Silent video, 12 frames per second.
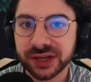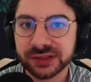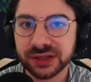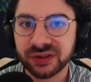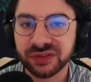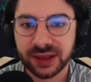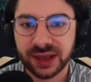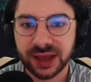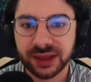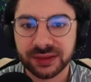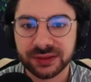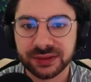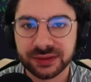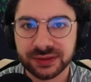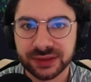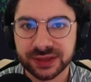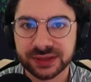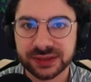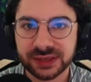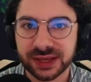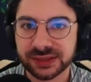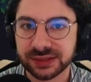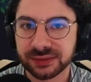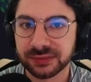itself, and this
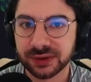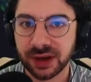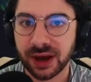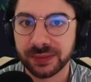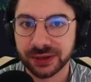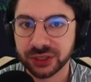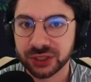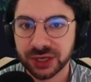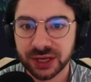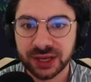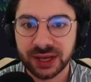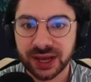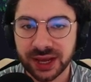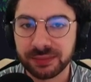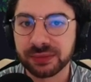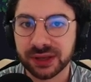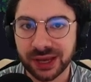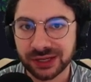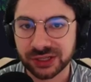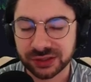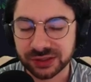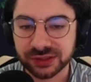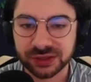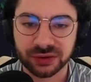has some garbage Uh,
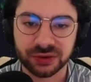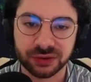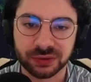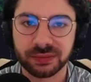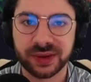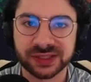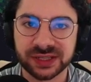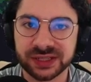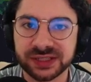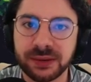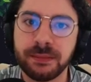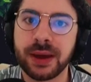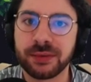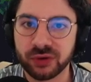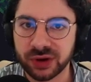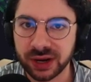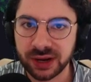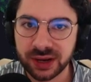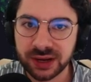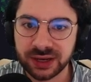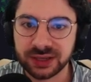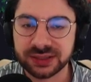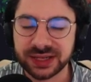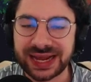implications. So basically some memory
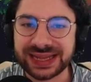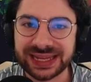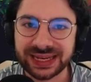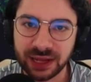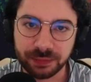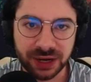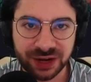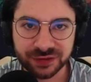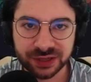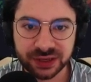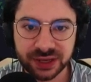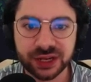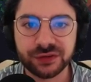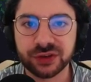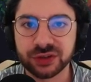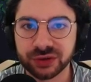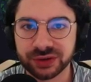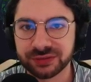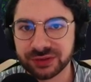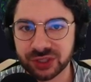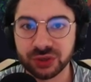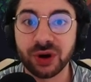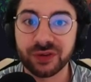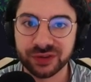needs to get cleaned up after, and if you do it
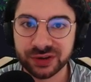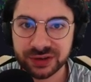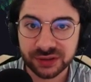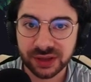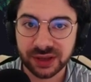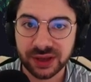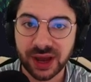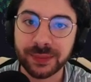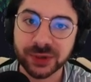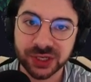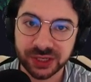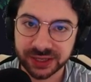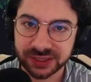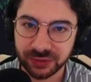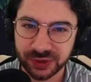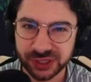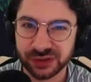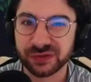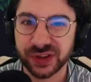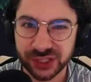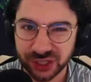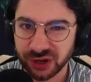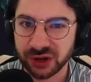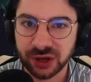too often, the garbage collector, which is a
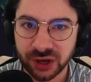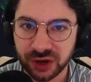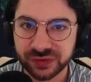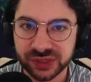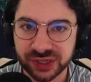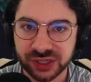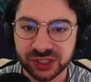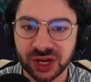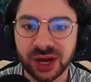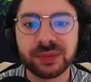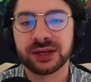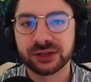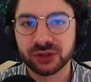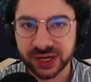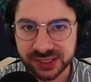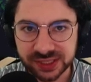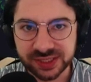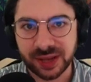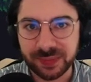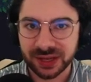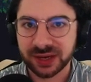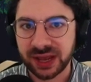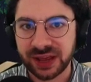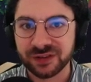feature of C sharp, tries to step
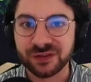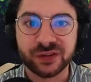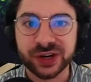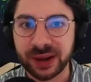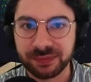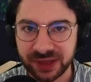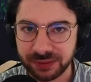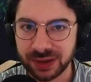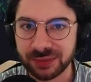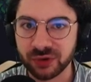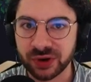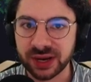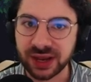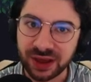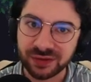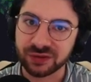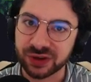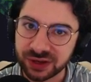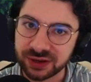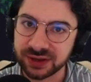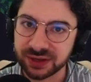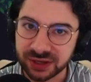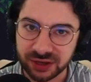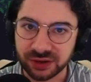in and free up that memory every,
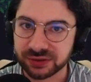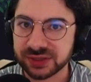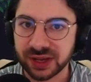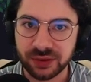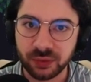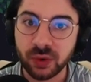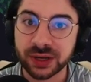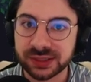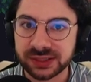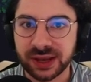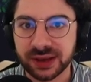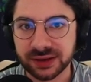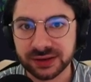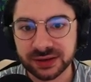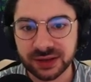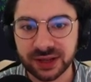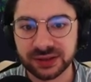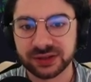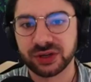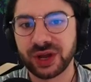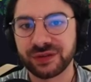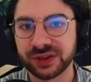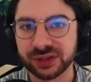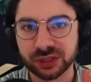you know, say one second. And
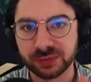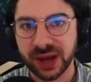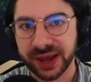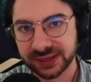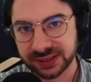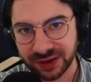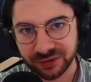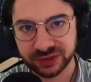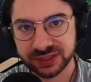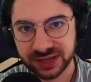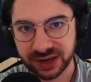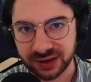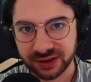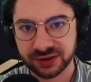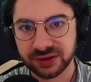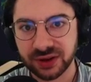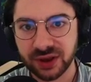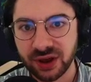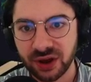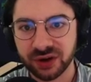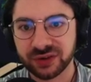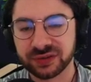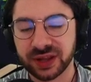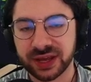have these spikes every second
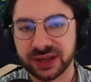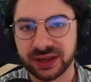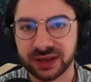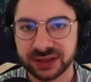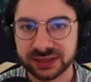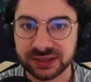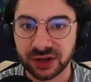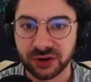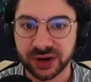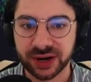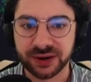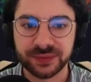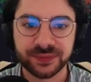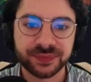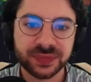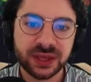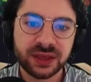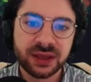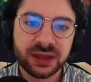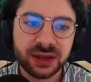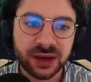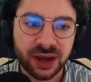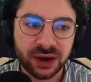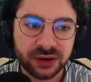of like uh, stuttering.
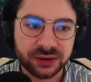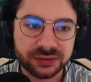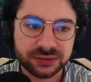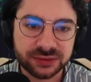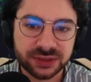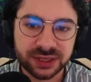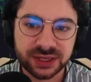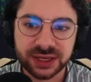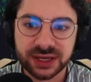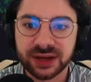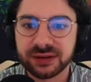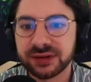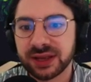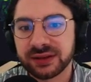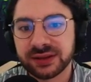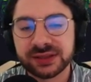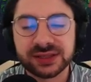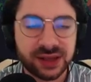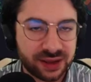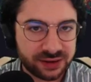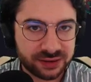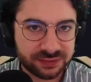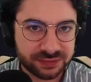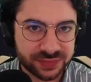Now, uh, instead,
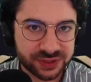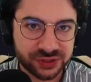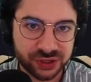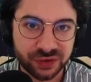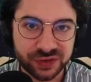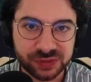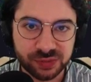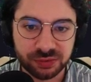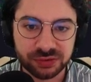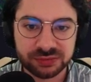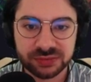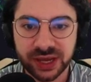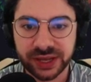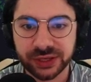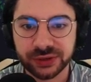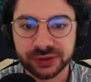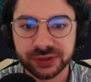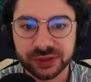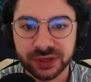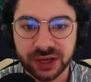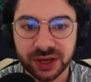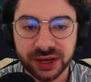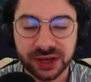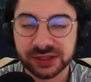to solve this problem, I used
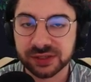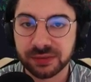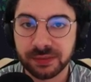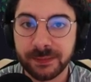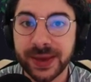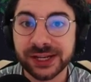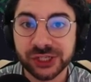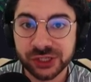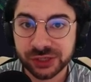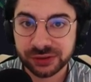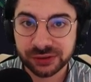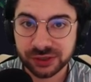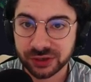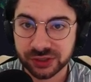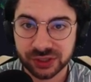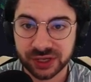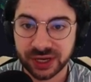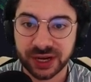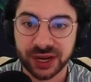uh, a custom mesh. So it's just like an